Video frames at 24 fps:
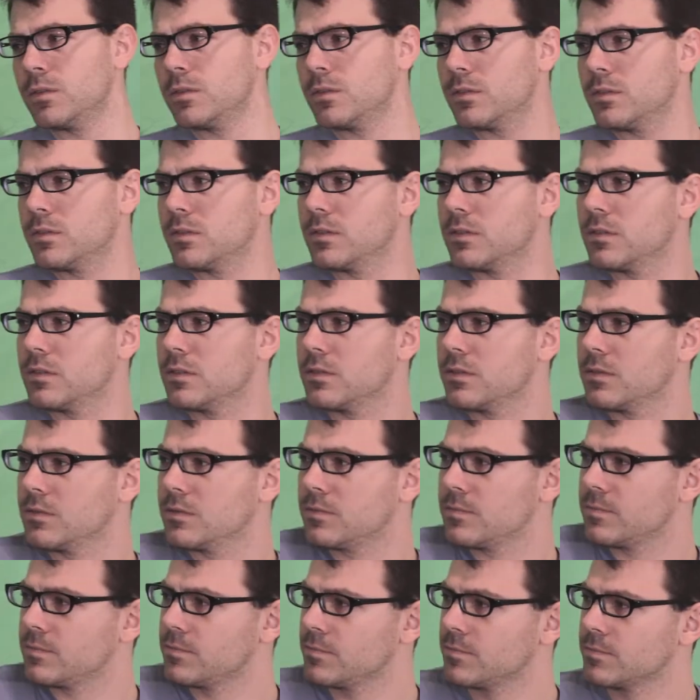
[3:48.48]
or less, and with
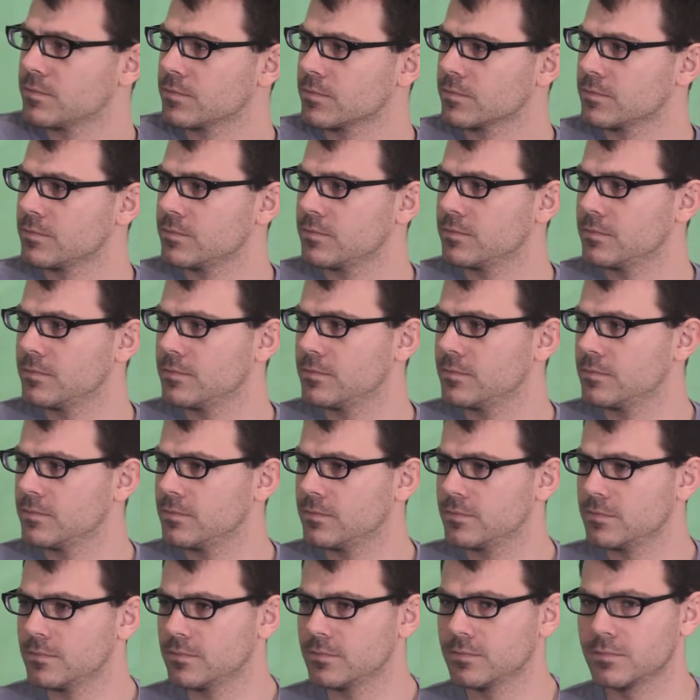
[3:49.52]
shipping and everything. That's a,
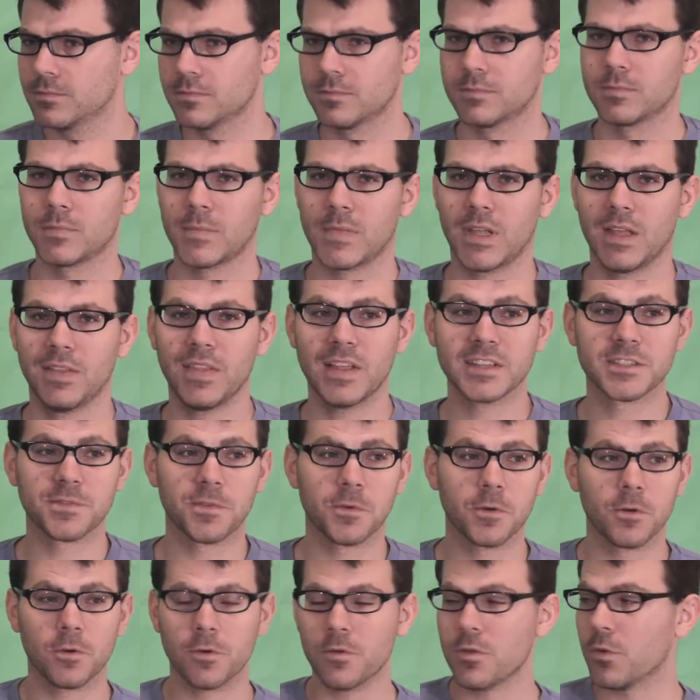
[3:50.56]
and that's
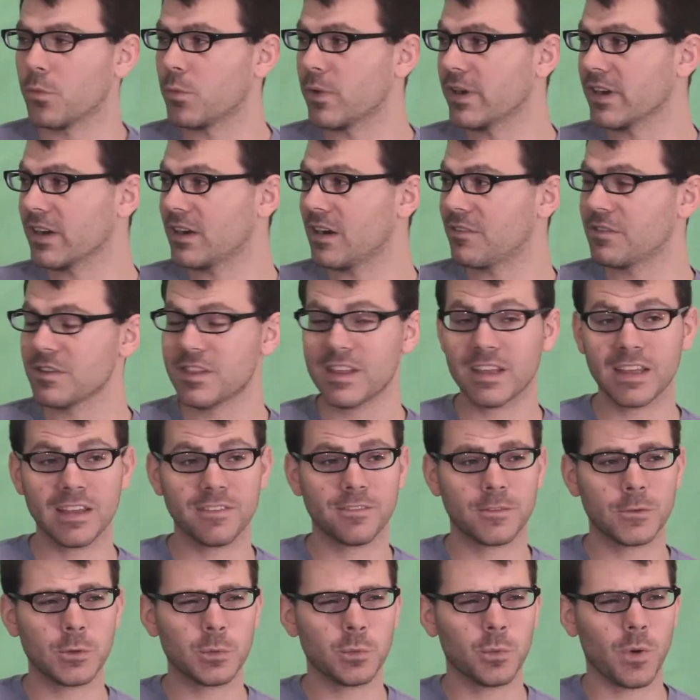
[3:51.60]
for the ring and everything.
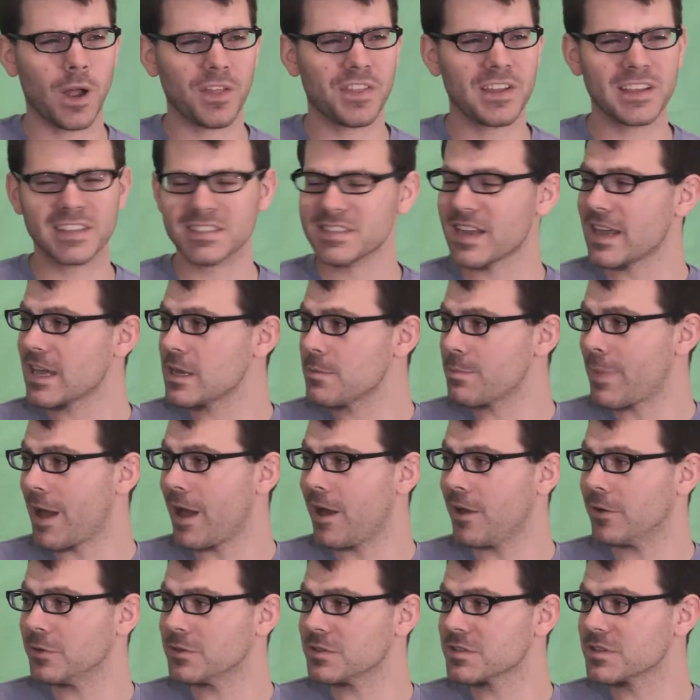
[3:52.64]
If you, I think it's eight
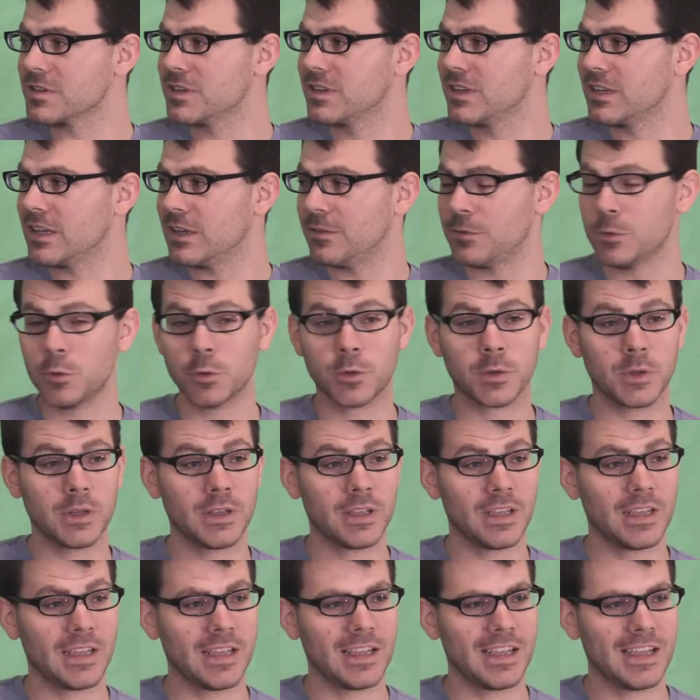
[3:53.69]
pounds. You're getting
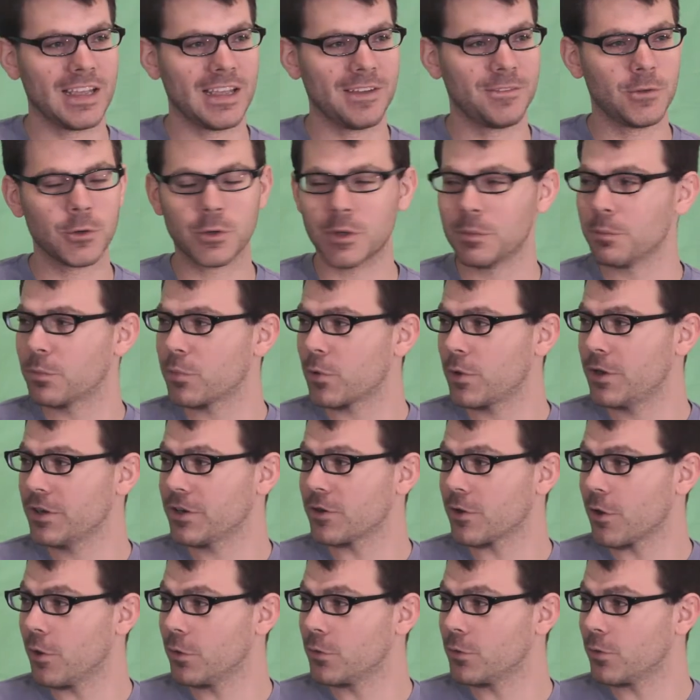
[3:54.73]
in early. If you can print
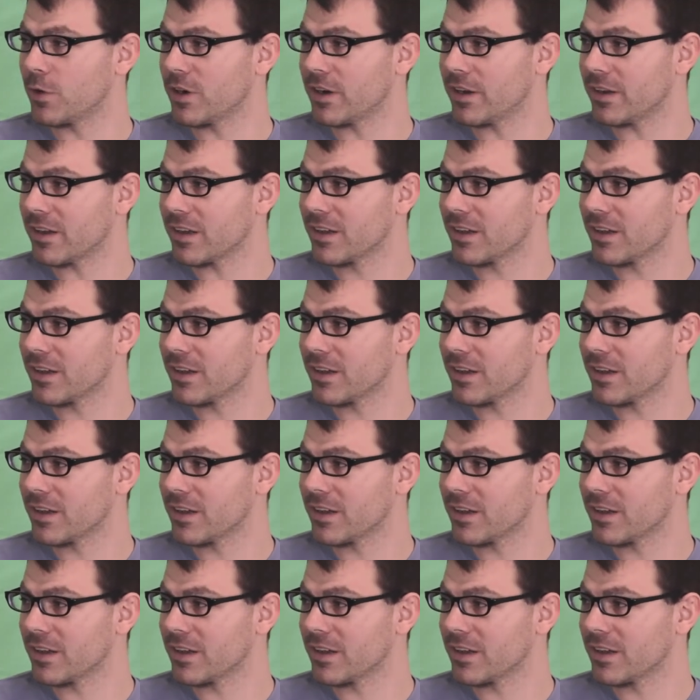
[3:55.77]
your own ring.